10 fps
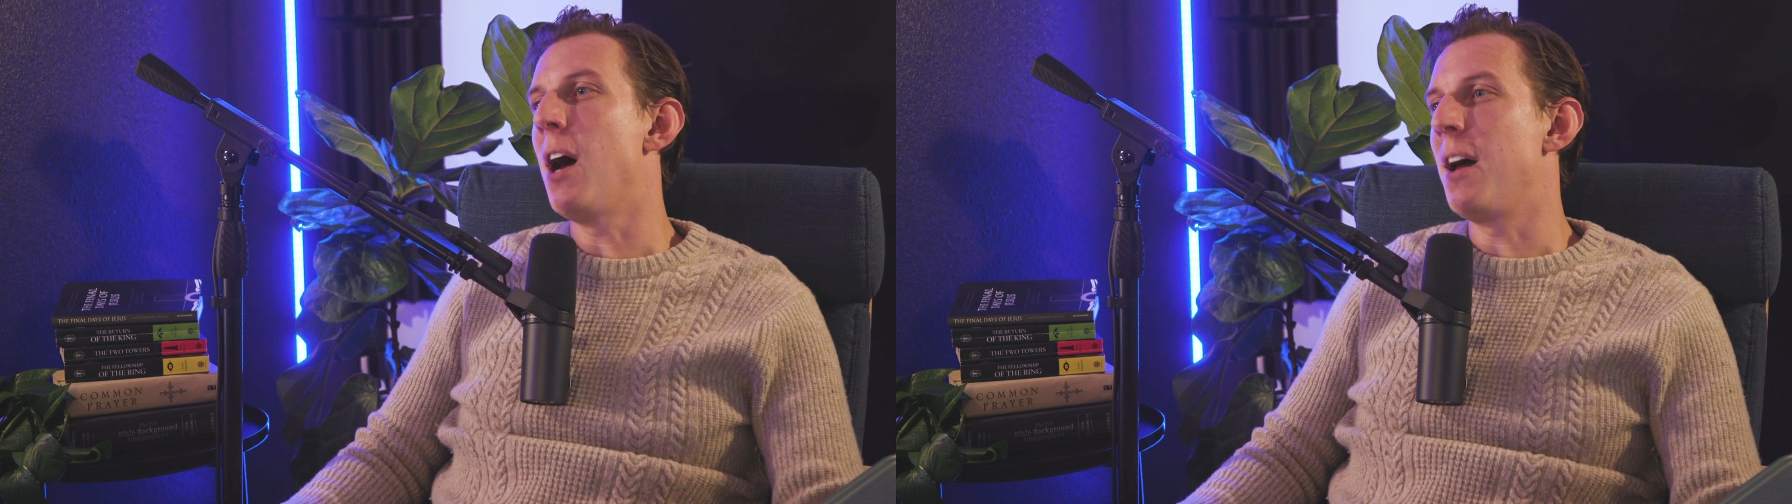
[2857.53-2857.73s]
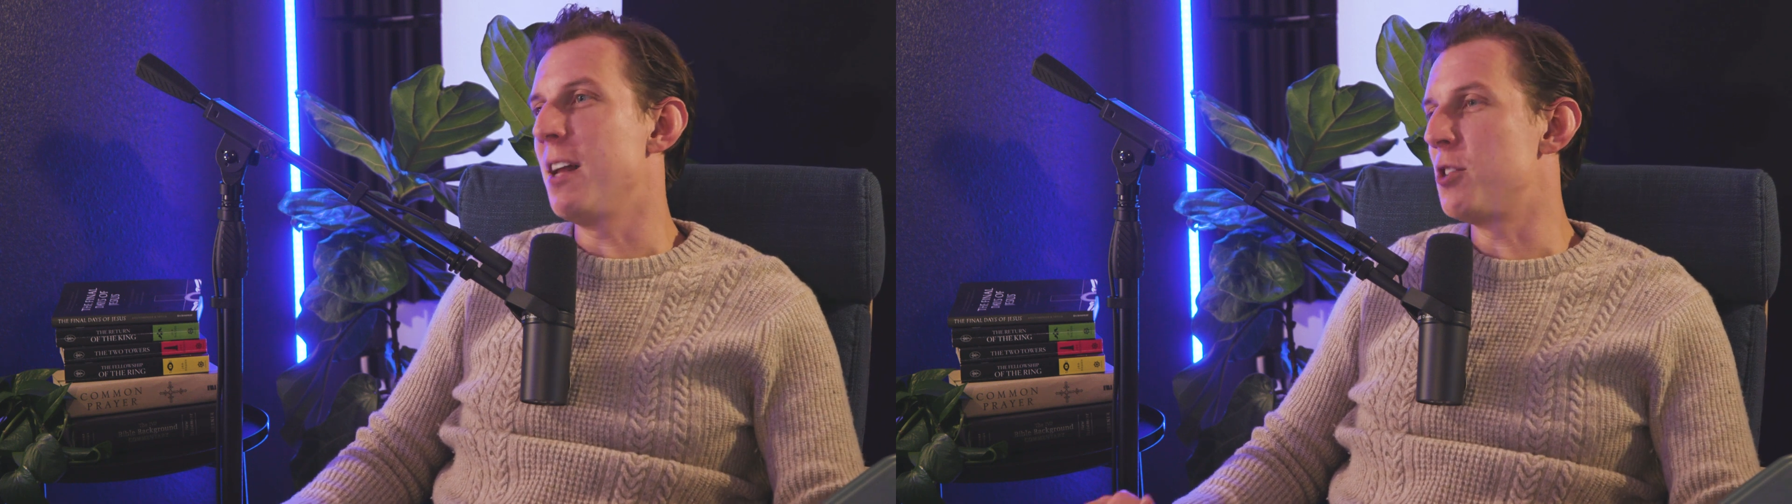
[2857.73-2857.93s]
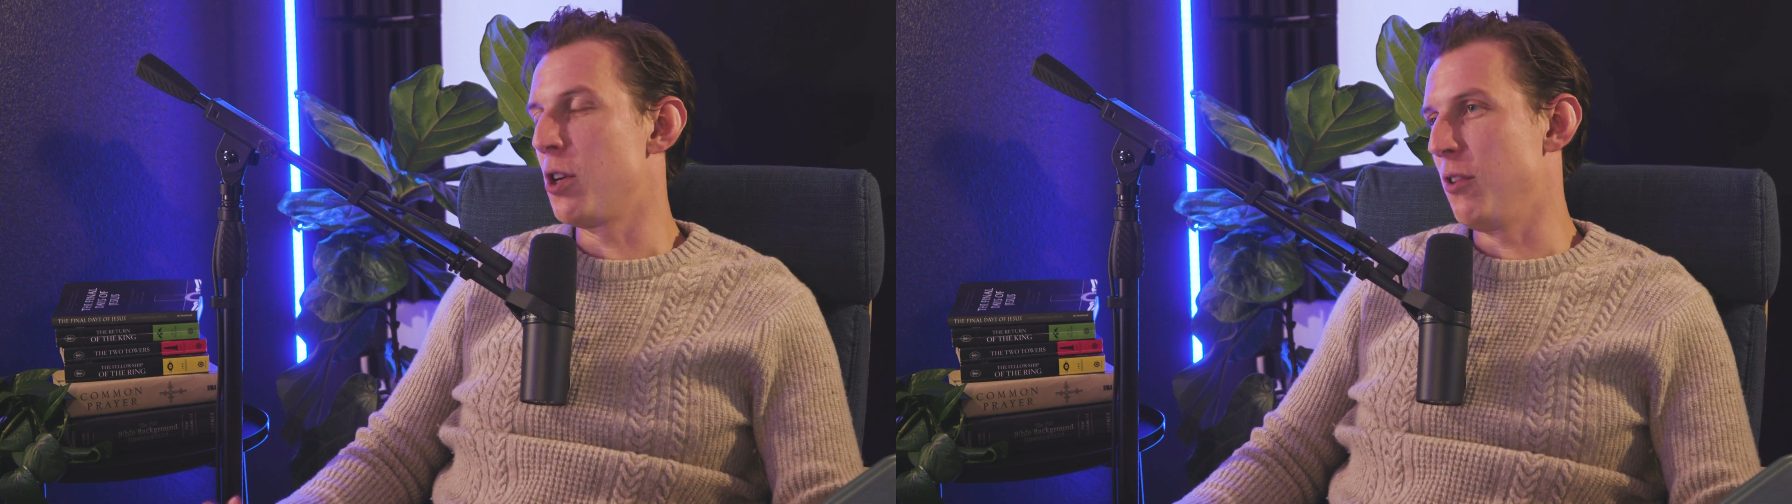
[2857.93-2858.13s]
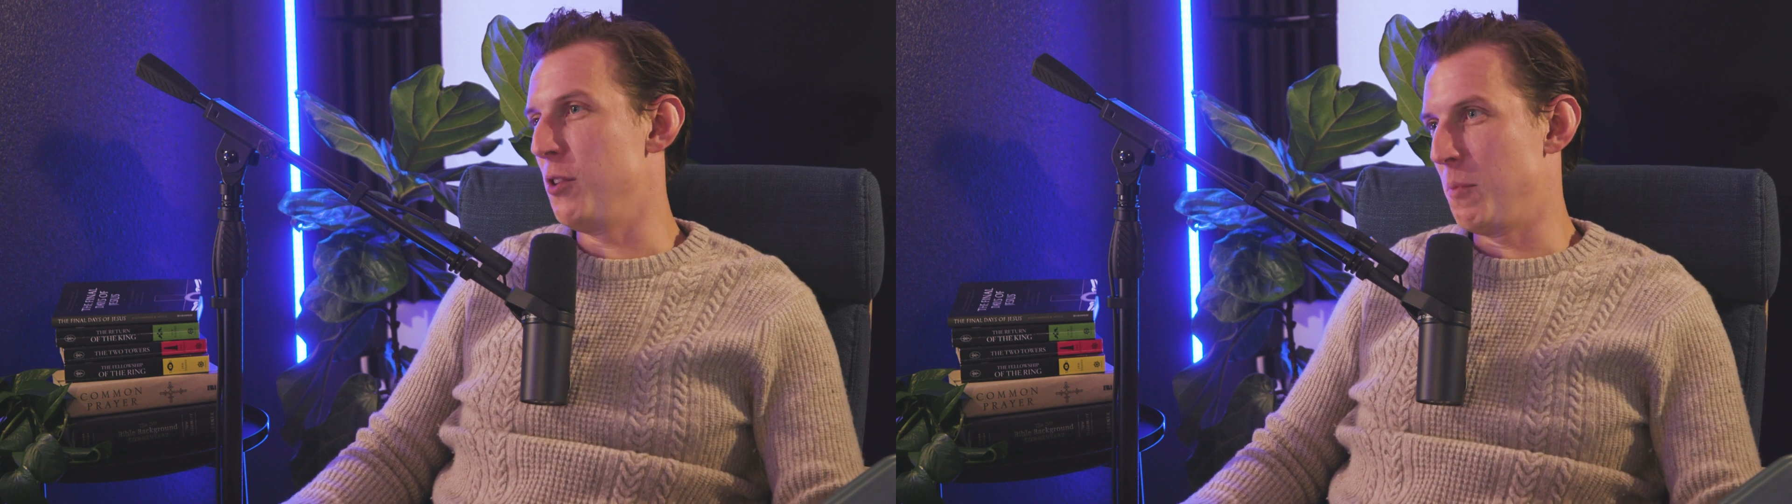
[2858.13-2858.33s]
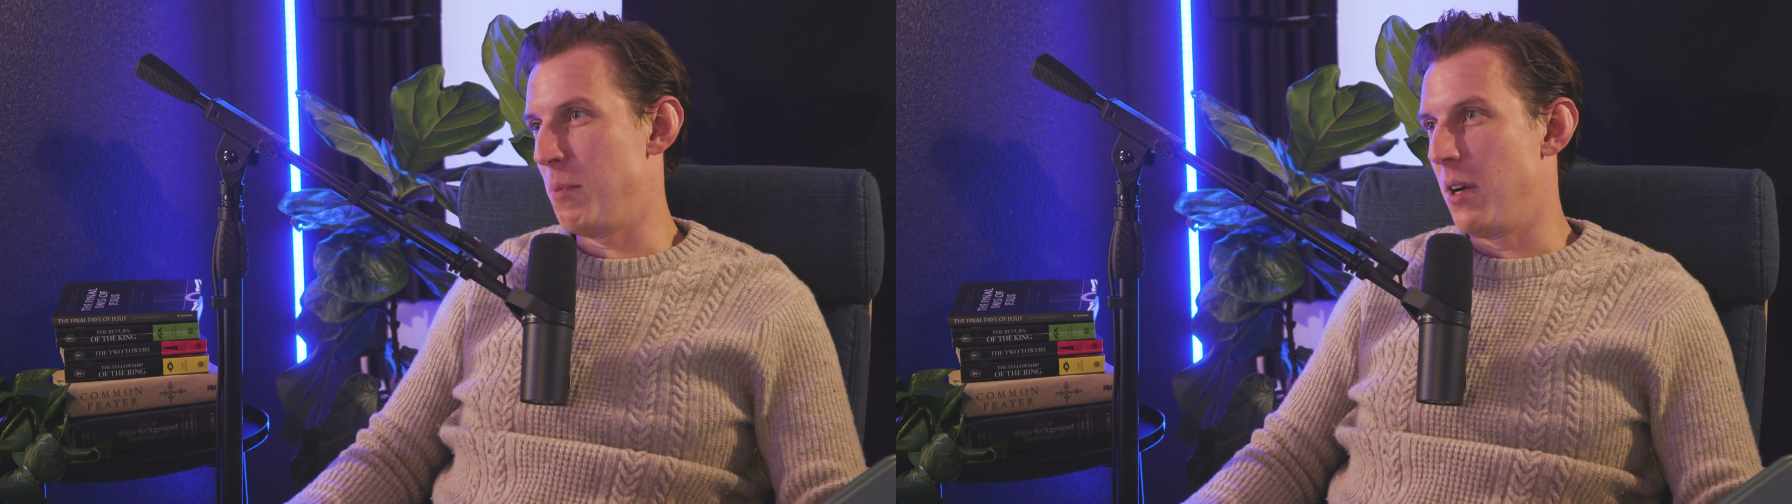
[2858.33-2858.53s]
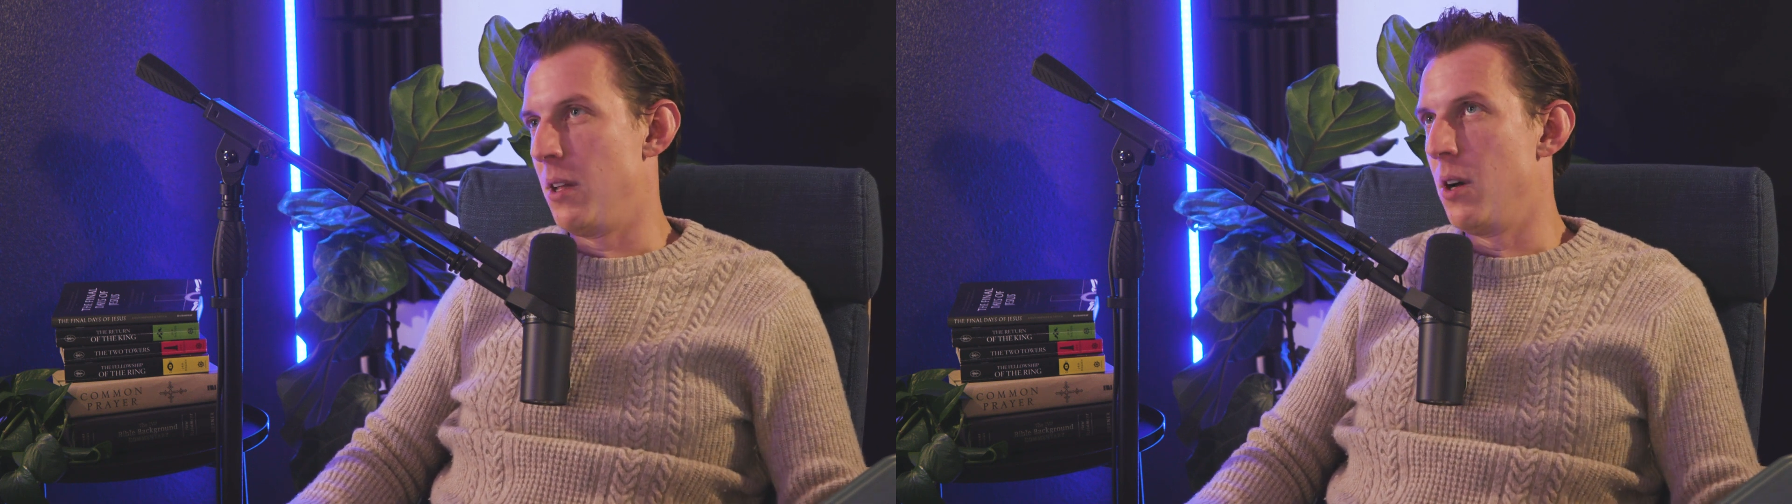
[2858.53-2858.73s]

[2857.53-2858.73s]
audience agrees with Paul.